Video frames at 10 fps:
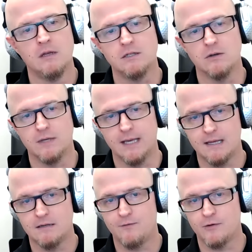So
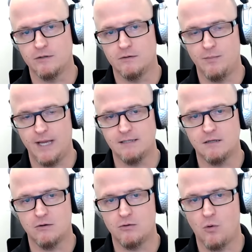again, if we're doing bass
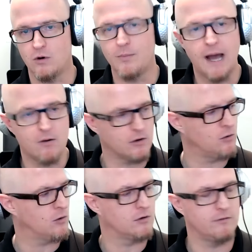note or power
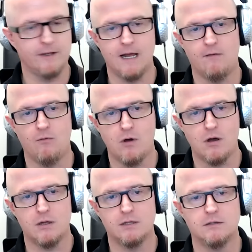chord, we'd have
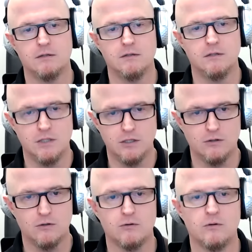1,
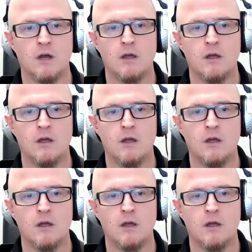2,